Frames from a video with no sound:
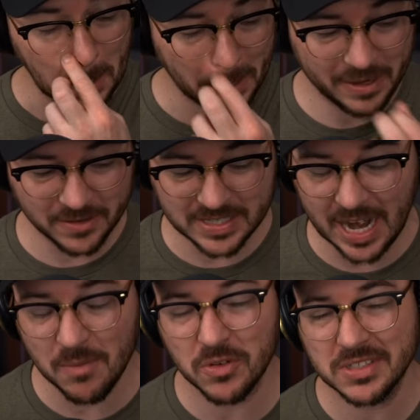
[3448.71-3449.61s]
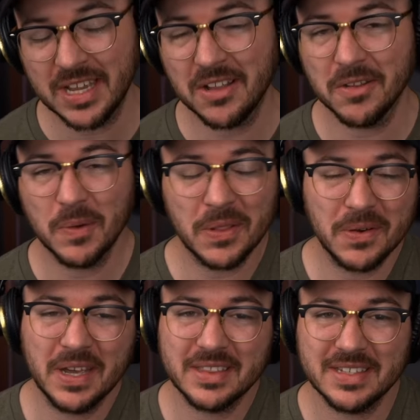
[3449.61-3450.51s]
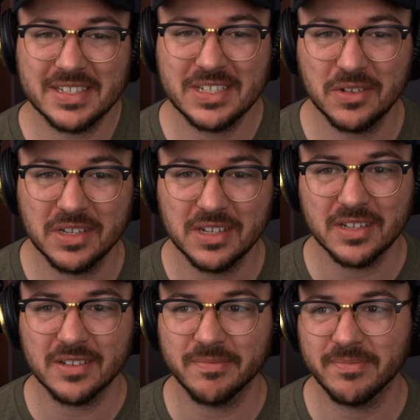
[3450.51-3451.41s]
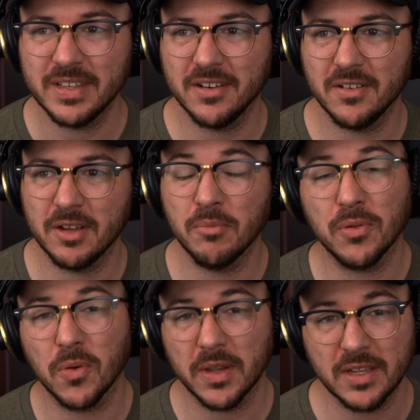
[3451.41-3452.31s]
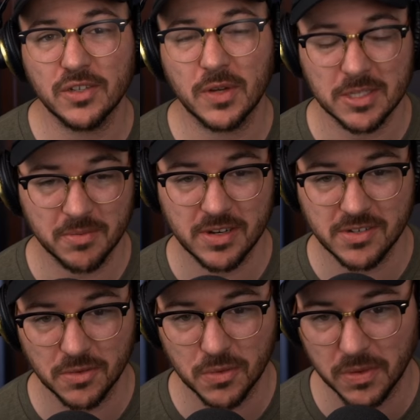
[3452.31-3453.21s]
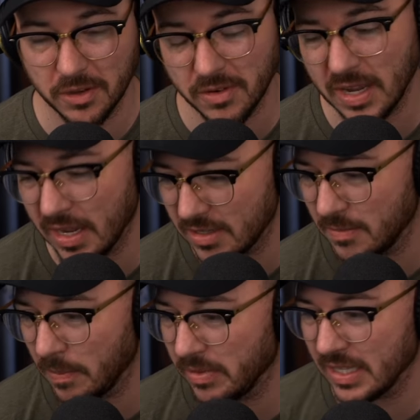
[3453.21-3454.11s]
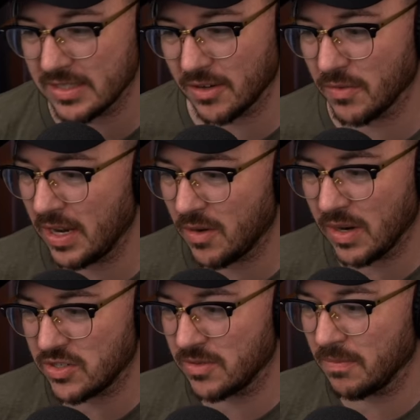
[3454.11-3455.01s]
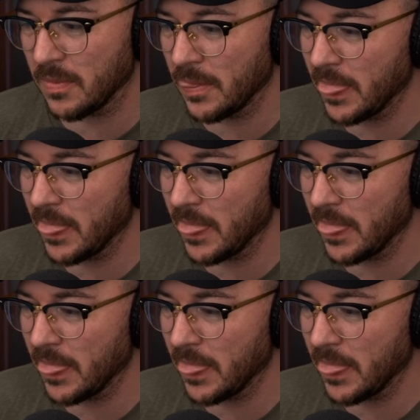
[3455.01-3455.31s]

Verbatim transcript: you know, time will tell whether or not they still need to, you know, employ transpirational cooling or not. But that's a great question.